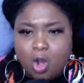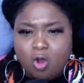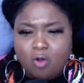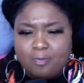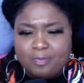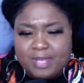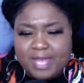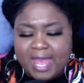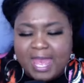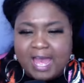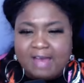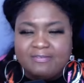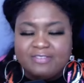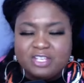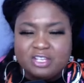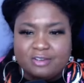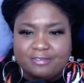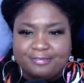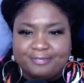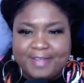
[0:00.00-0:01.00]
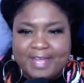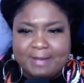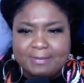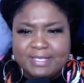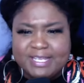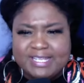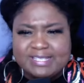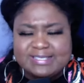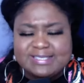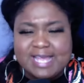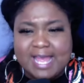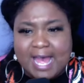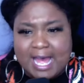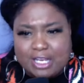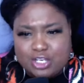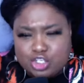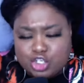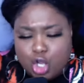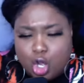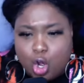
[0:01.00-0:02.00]
on behalf of your family and say,
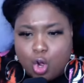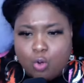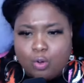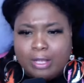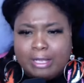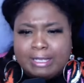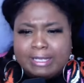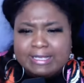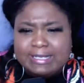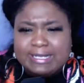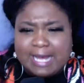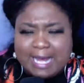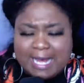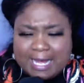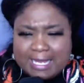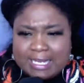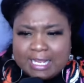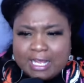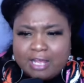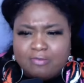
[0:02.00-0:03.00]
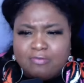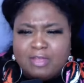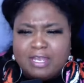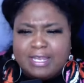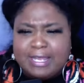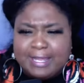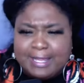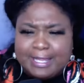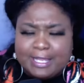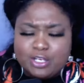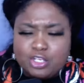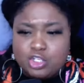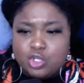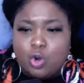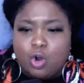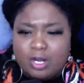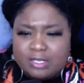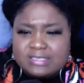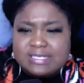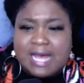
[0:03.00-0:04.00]
I know God that in
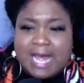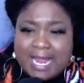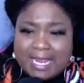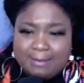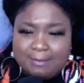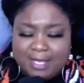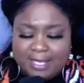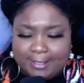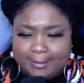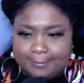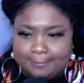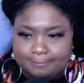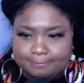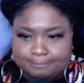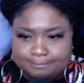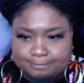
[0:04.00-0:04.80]
your timing.